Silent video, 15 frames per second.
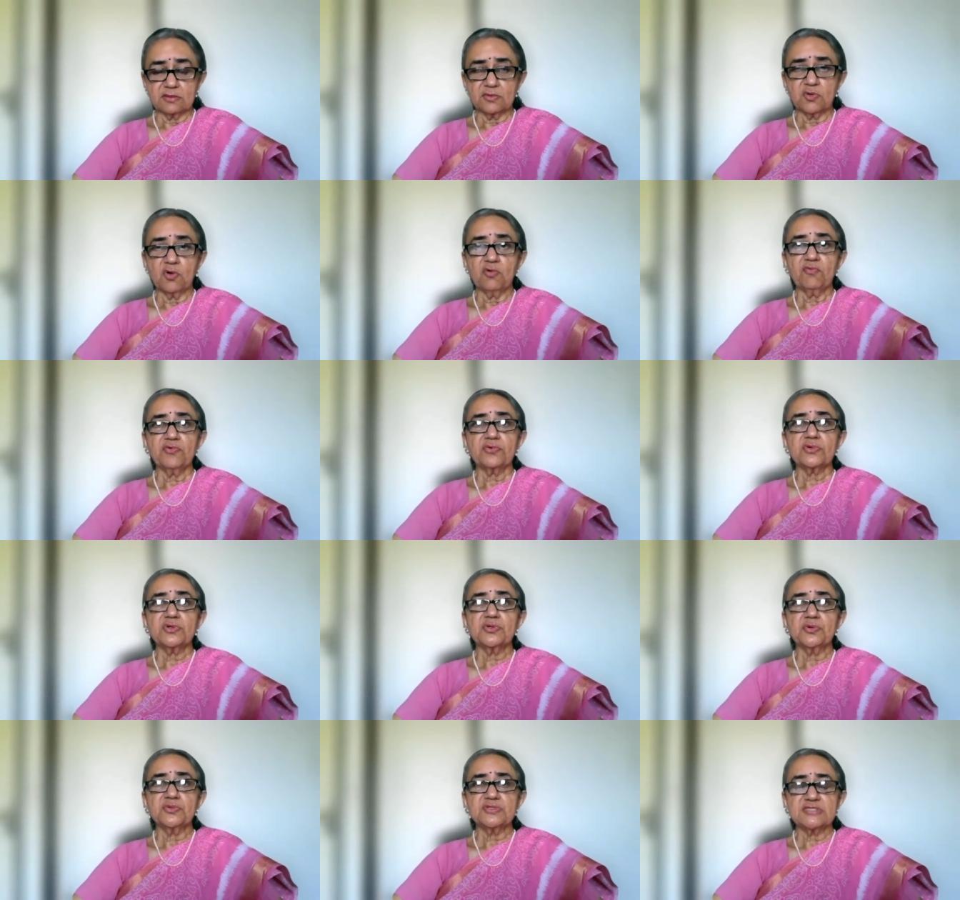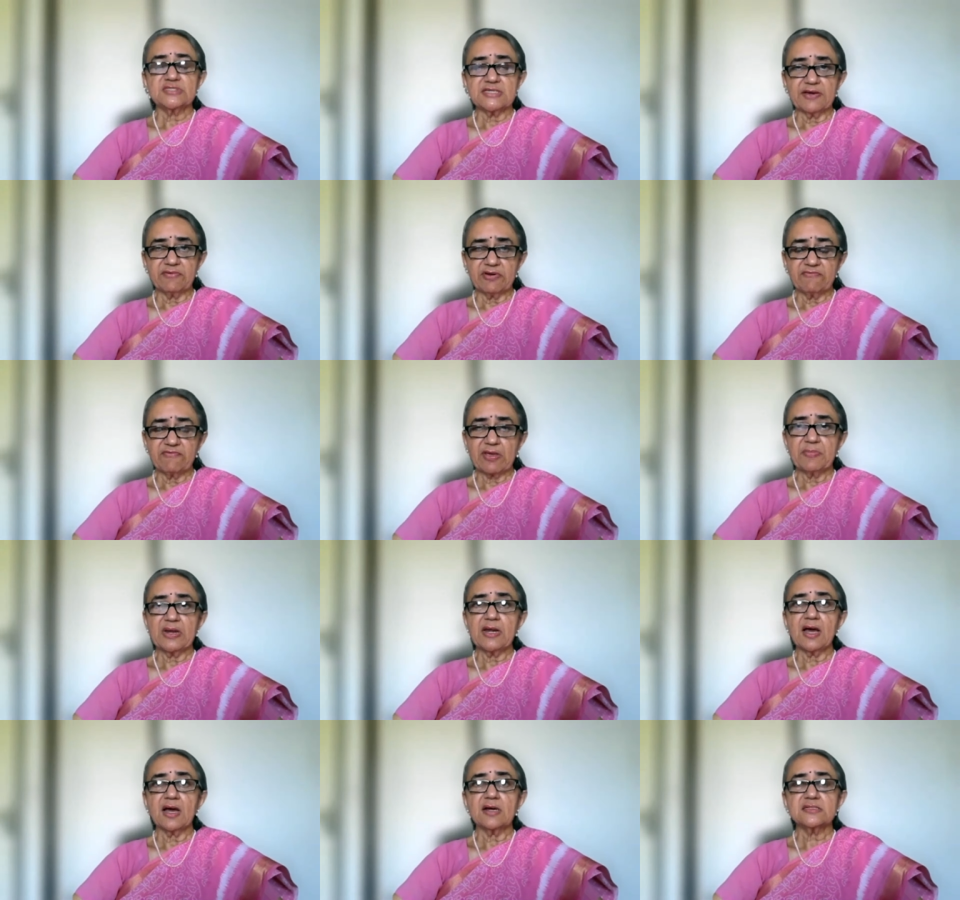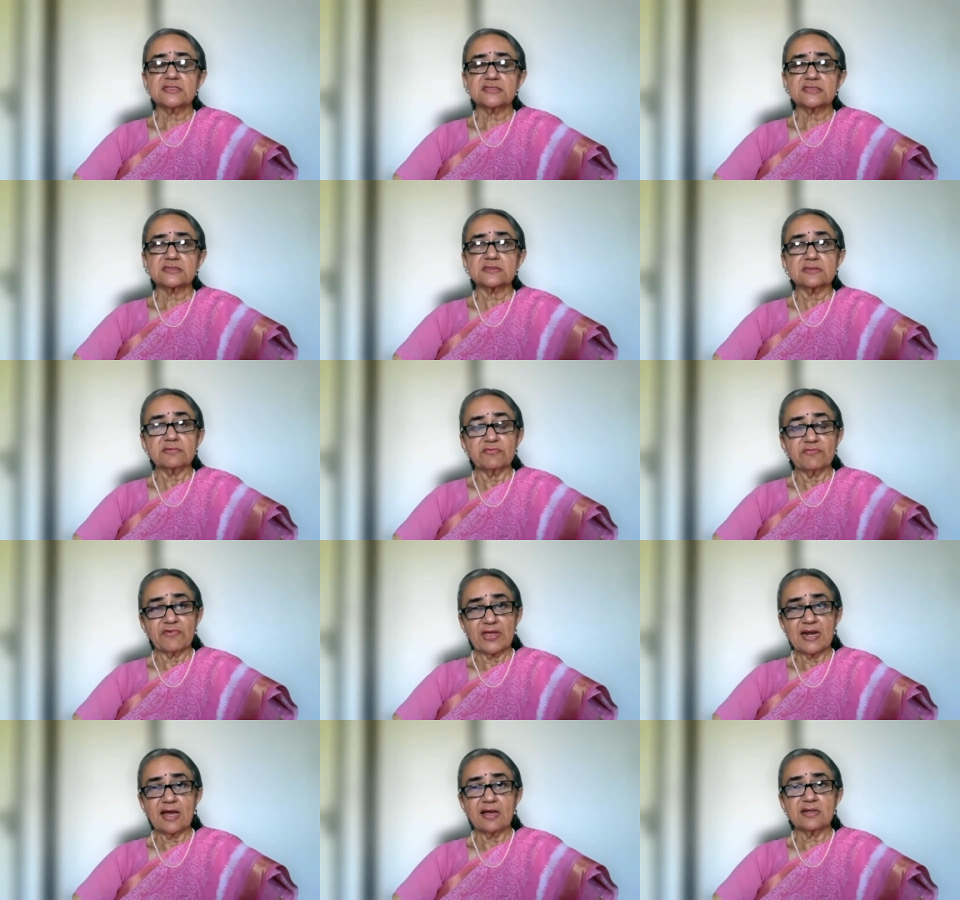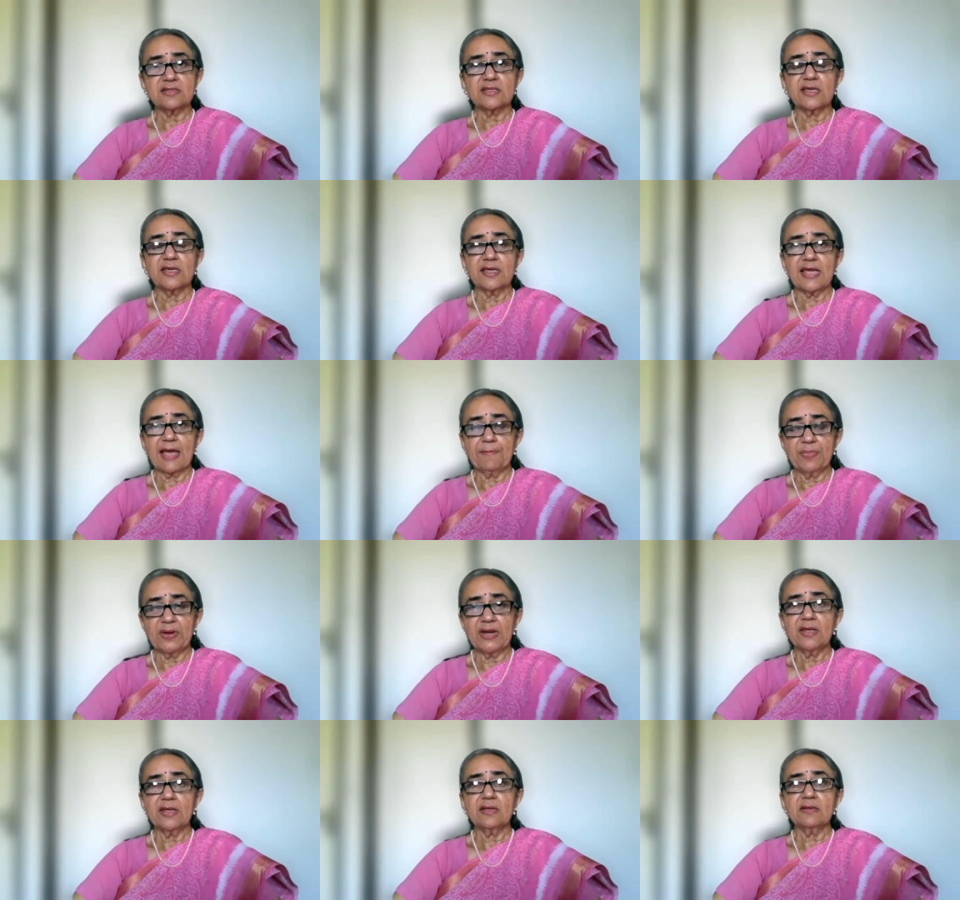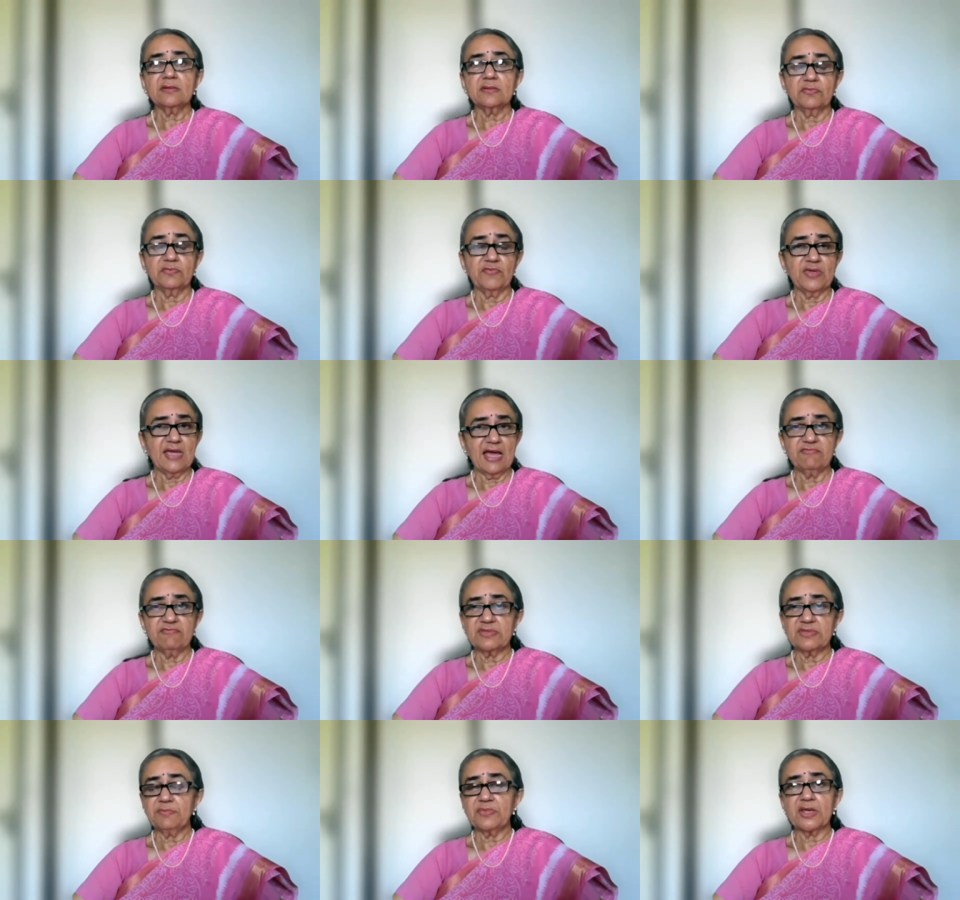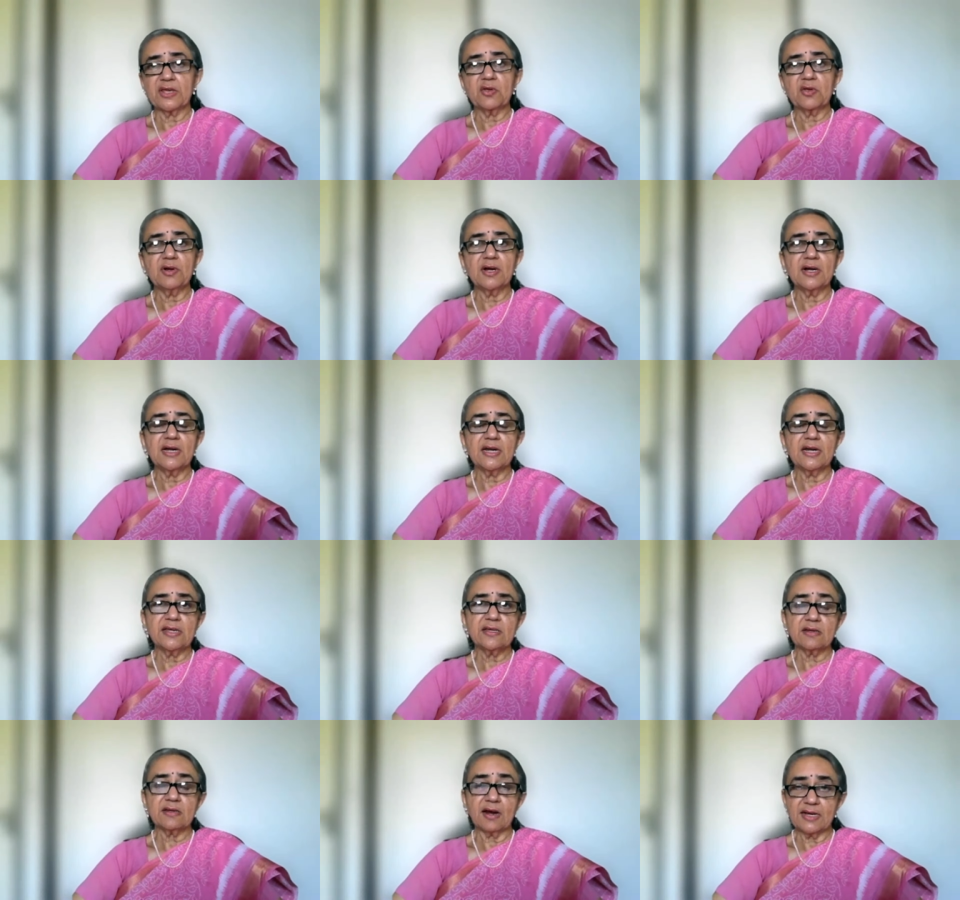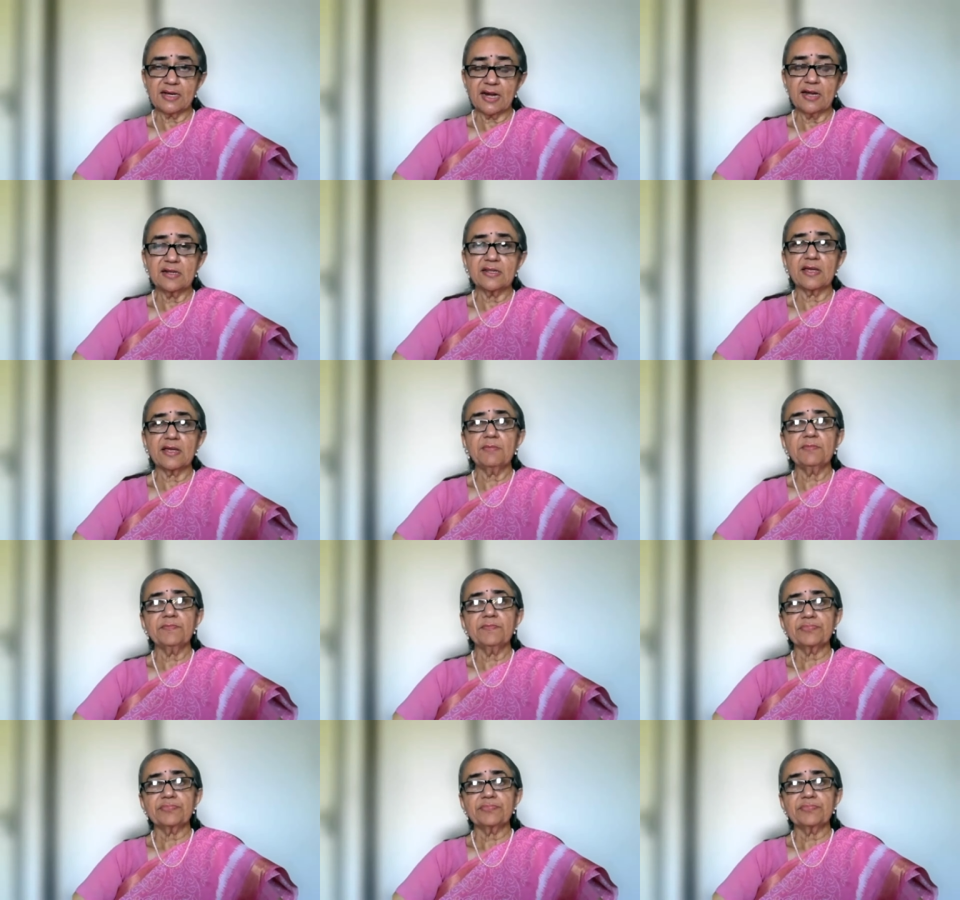go to see our webinars. When are they happening? We have them regularly, attend them